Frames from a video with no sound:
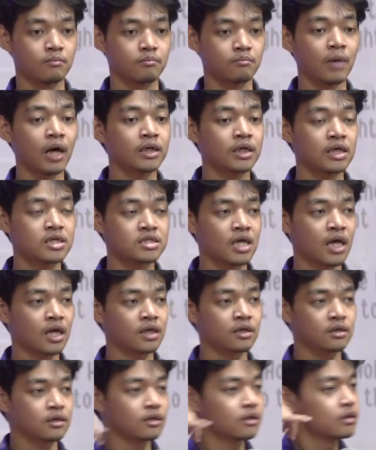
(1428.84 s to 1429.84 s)
But they said,
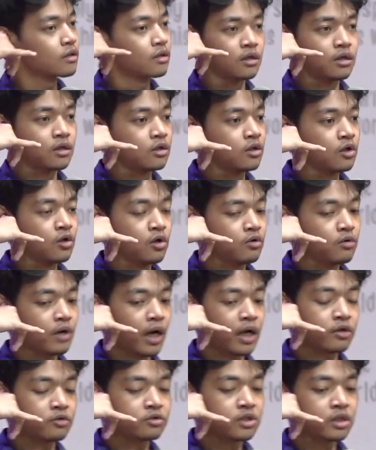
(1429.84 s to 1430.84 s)
no,
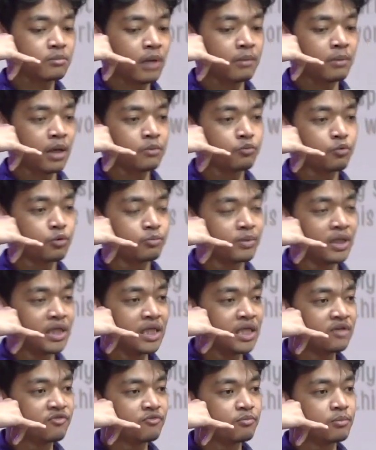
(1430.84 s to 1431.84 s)
I don't think my mom would
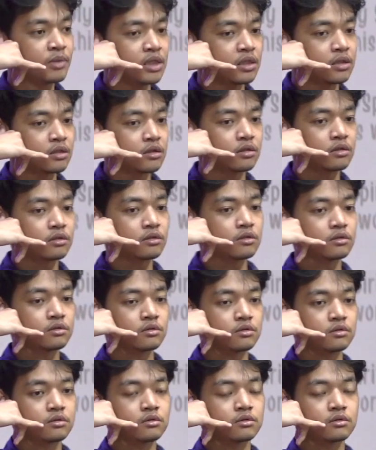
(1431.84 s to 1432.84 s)
believe me.
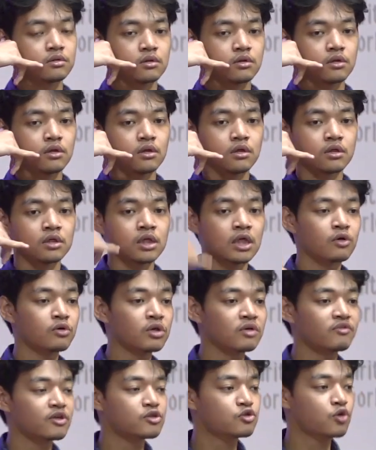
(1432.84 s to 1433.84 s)
They don't
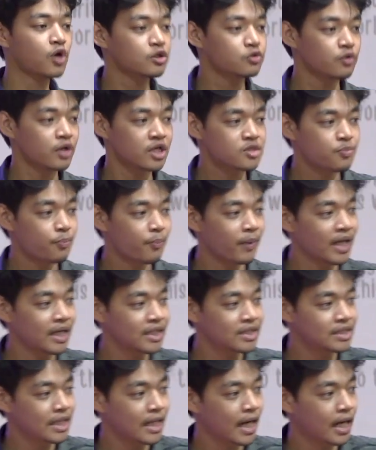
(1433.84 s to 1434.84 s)
even try to
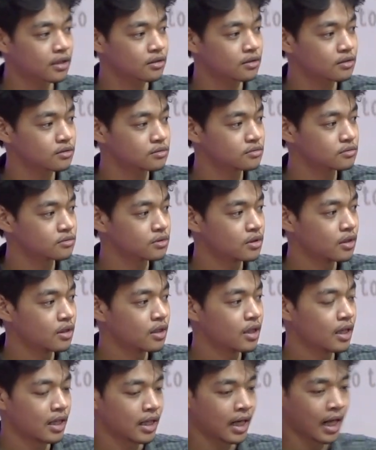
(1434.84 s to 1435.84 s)
explain yet.
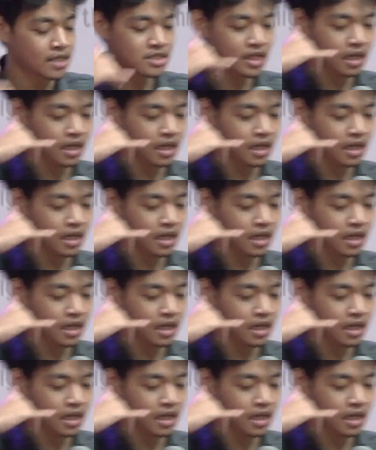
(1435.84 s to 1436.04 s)
Last